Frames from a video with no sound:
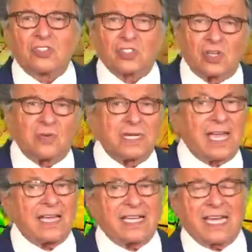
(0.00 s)
So
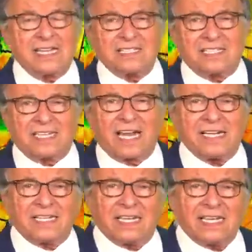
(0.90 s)
again, getting to
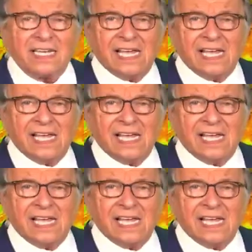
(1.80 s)
90,